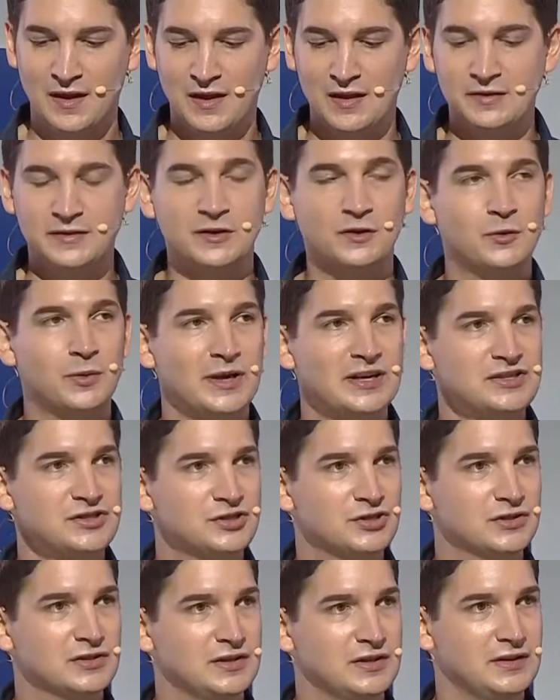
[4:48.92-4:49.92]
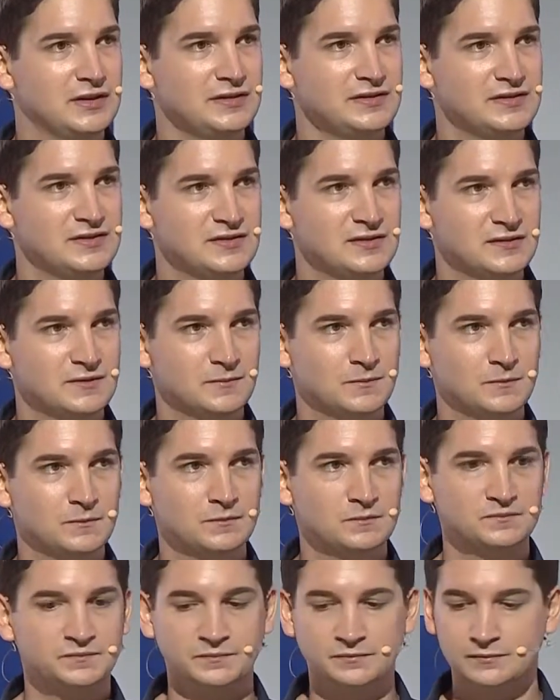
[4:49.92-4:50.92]
The question is,
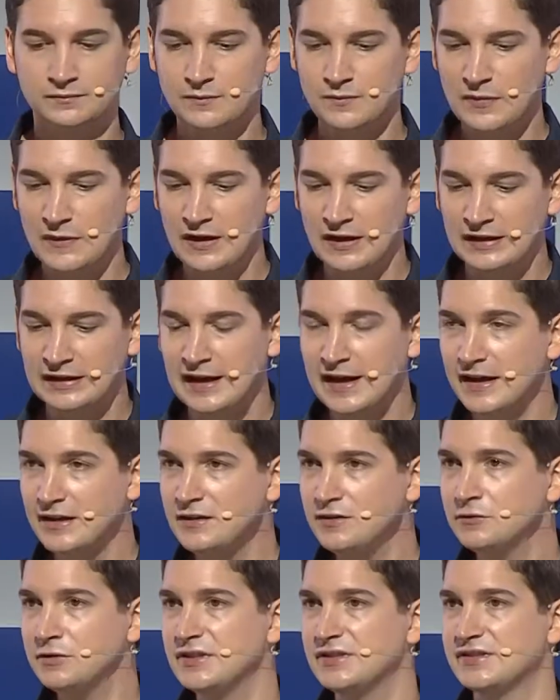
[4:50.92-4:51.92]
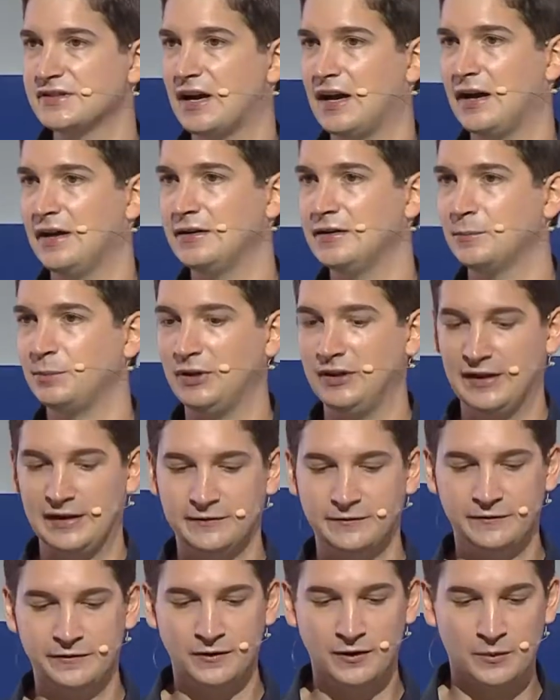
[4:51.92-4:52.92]
can you design a
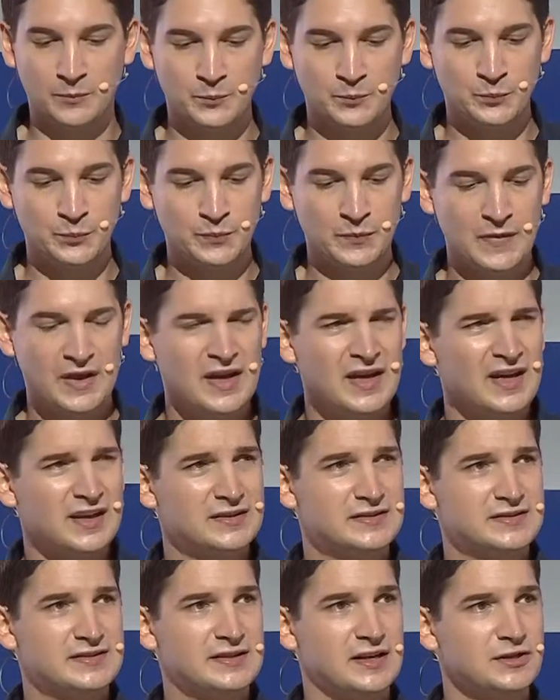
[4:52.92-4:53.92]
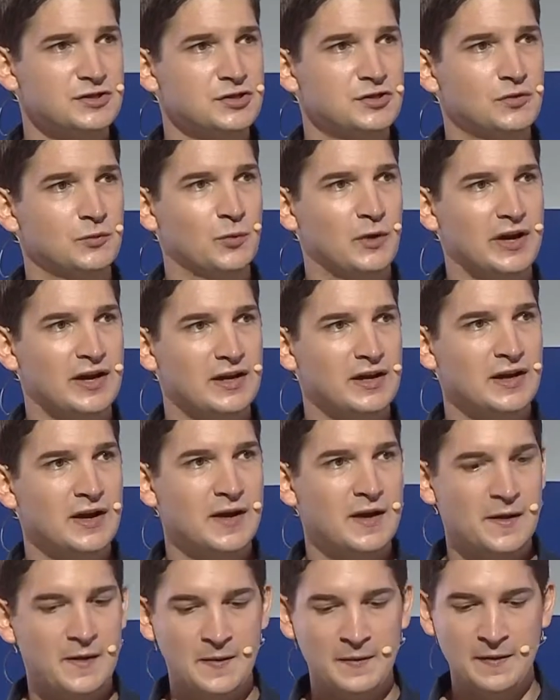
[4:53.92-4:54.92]
platform in such a way
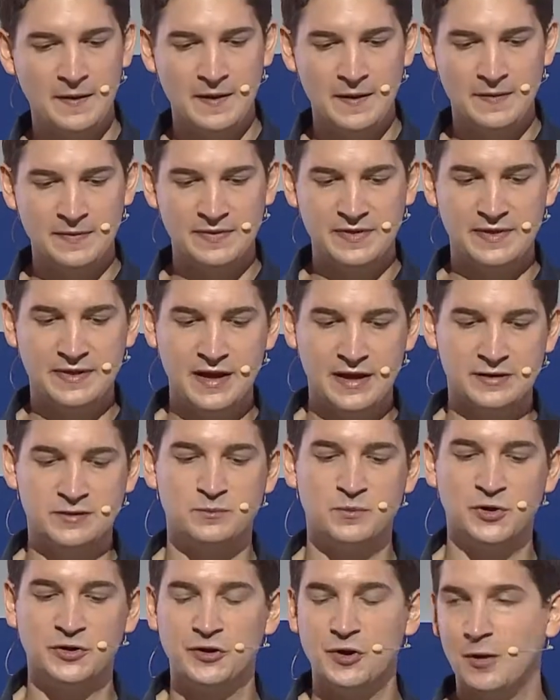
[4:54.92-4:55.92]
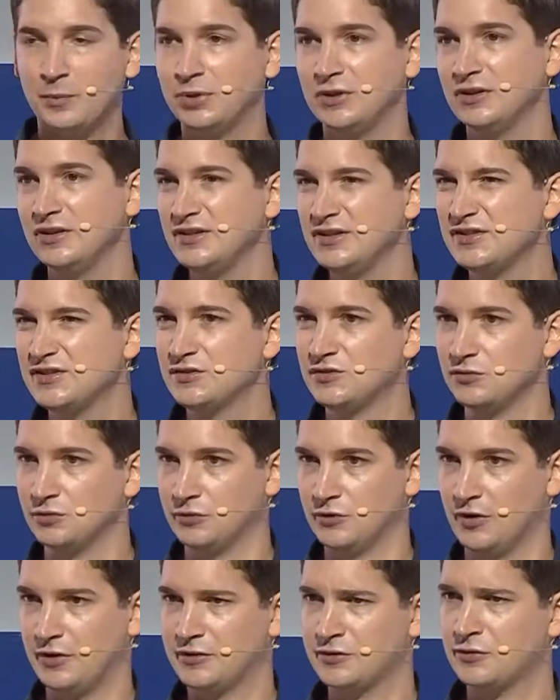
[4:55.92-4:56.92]
that monopolies do
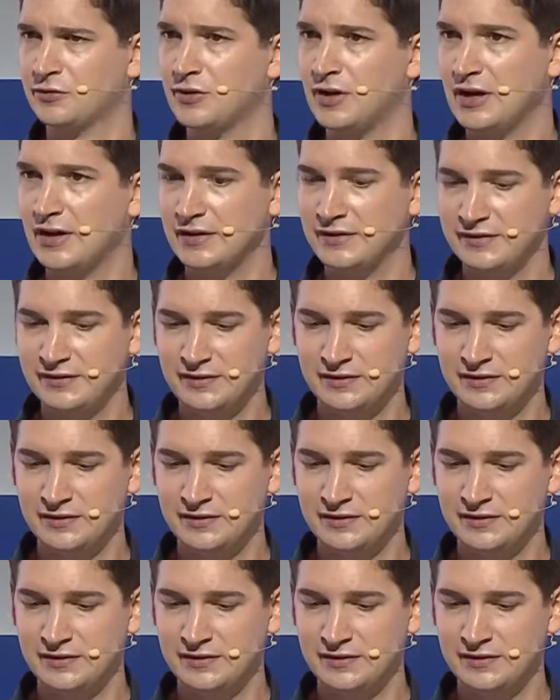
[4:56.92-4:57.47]
not arise?